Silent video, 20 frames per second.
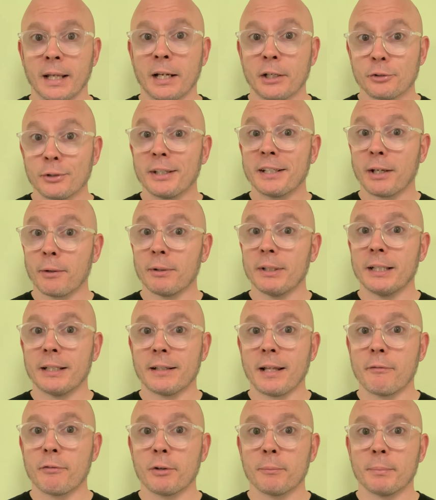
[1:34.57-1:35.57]
I tried to get really
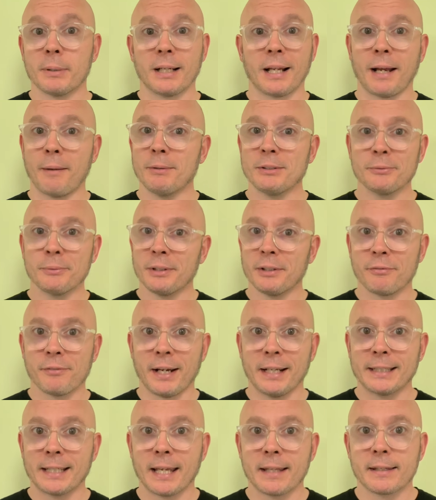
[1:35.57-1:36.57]
clever, but I wasn't really
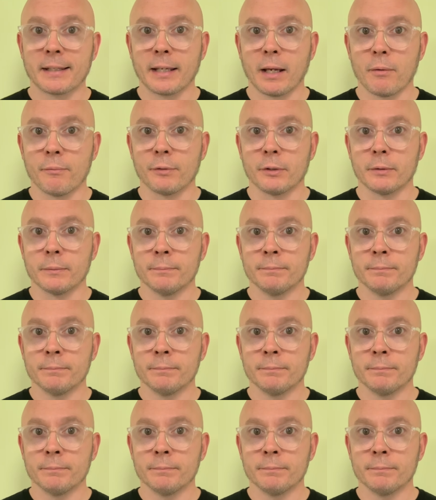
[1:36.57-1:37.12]
finding anything helpful.